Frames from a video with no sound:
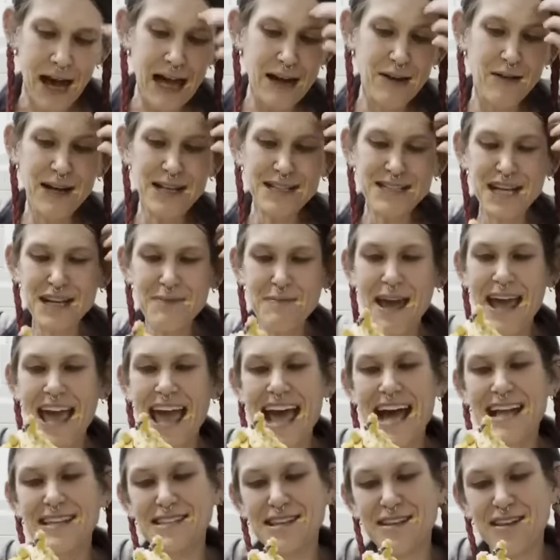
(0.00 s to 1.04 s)
I don't want to stick my
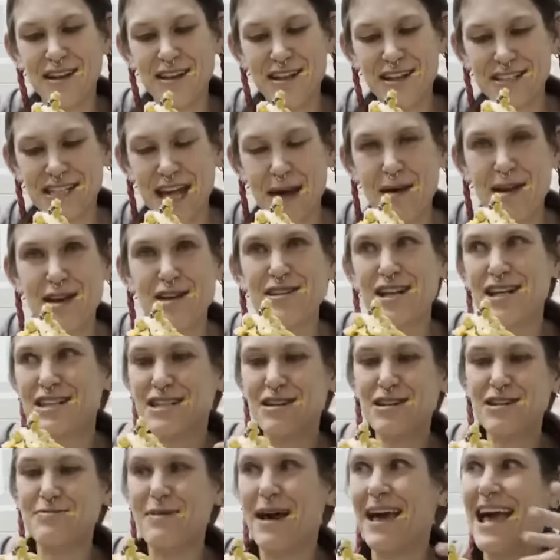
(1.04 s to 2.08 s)
hands in there this time. I
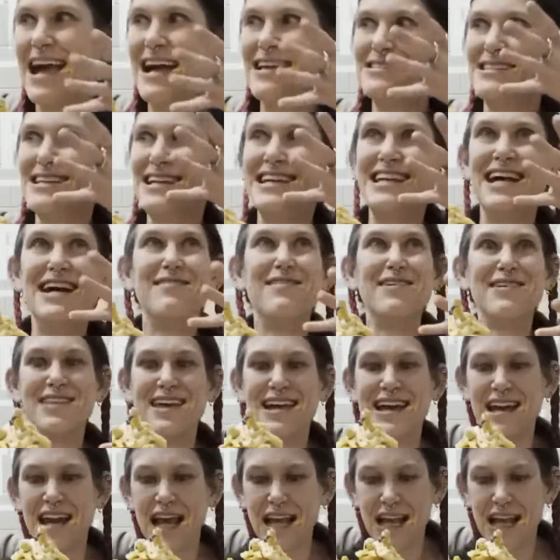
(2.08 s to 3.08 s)
usually use my hands to eat everything.